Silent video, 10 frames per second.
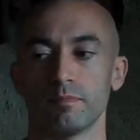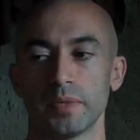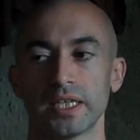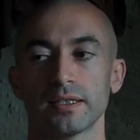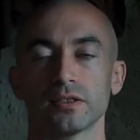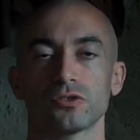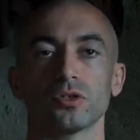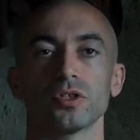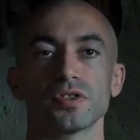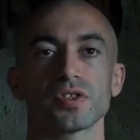making a
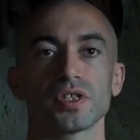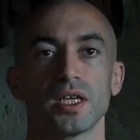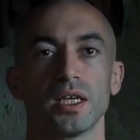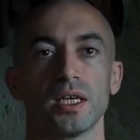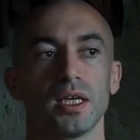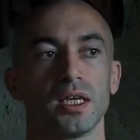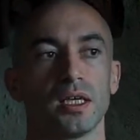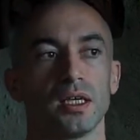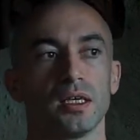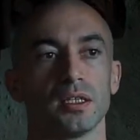choice
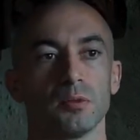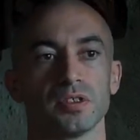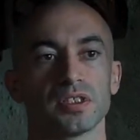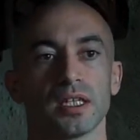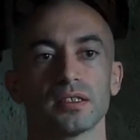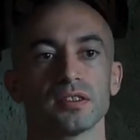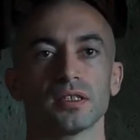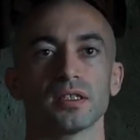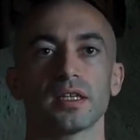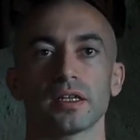that will result in
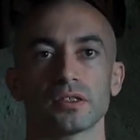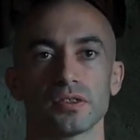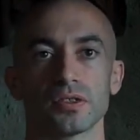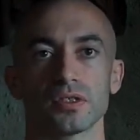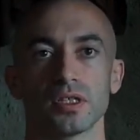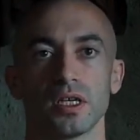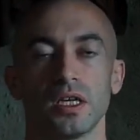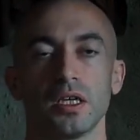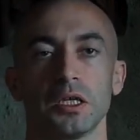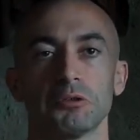certain actions
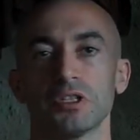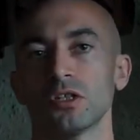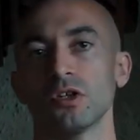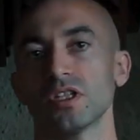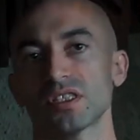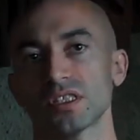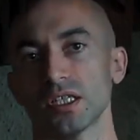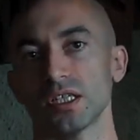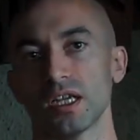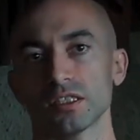that are not
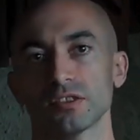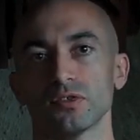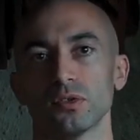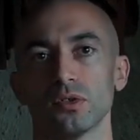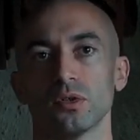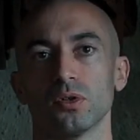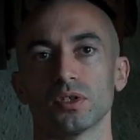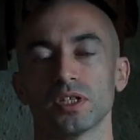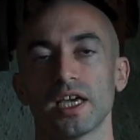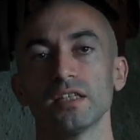necessarily lustful
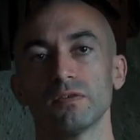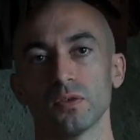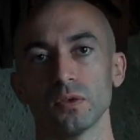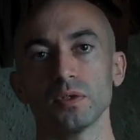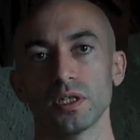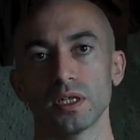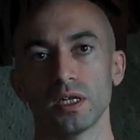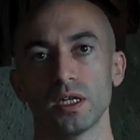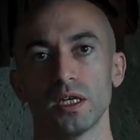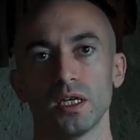or hateful,
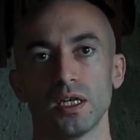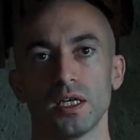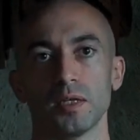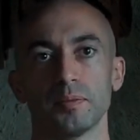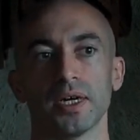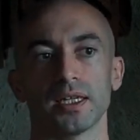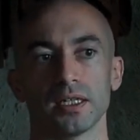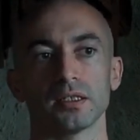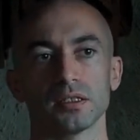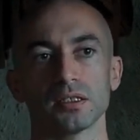but
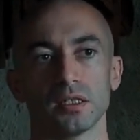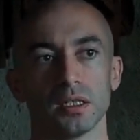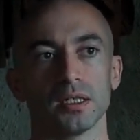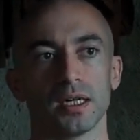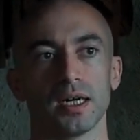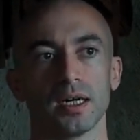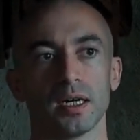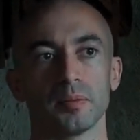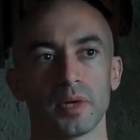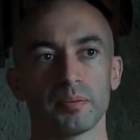
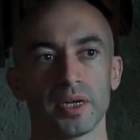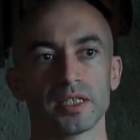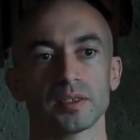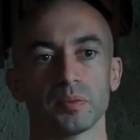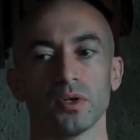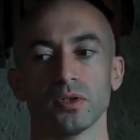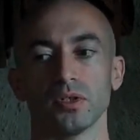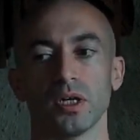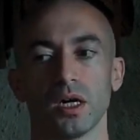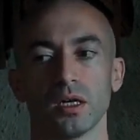are based
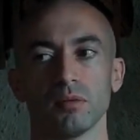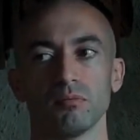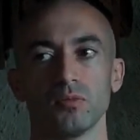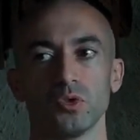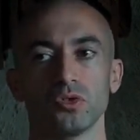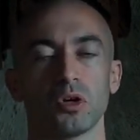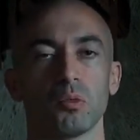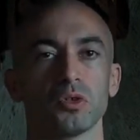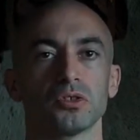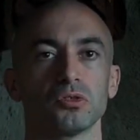upon you
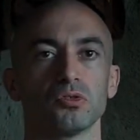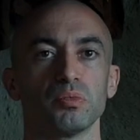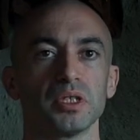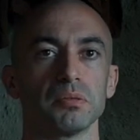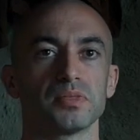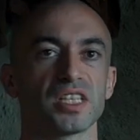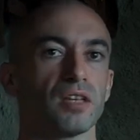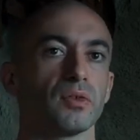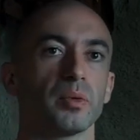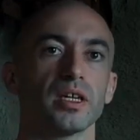not wanting to be
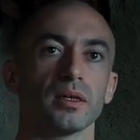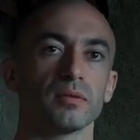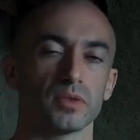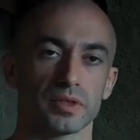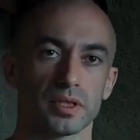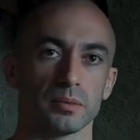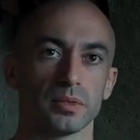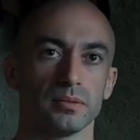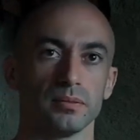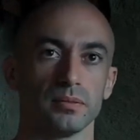self-aware, for
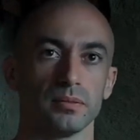example.